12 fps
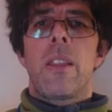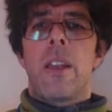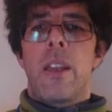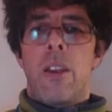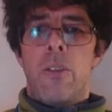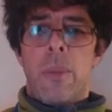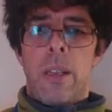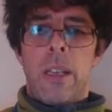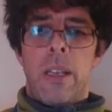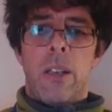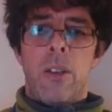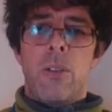then opening
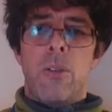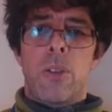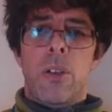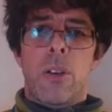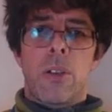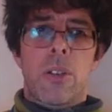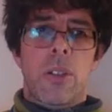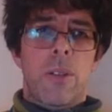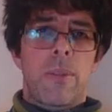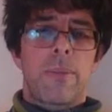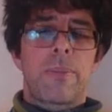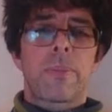in Google Docs.
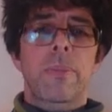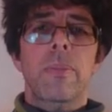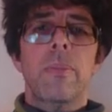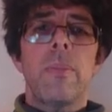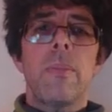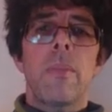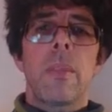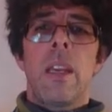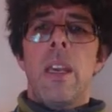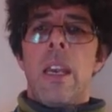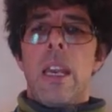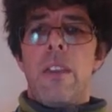
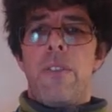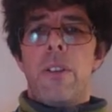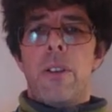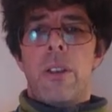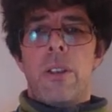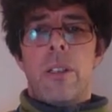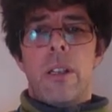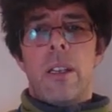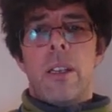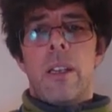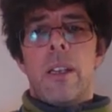If you're going to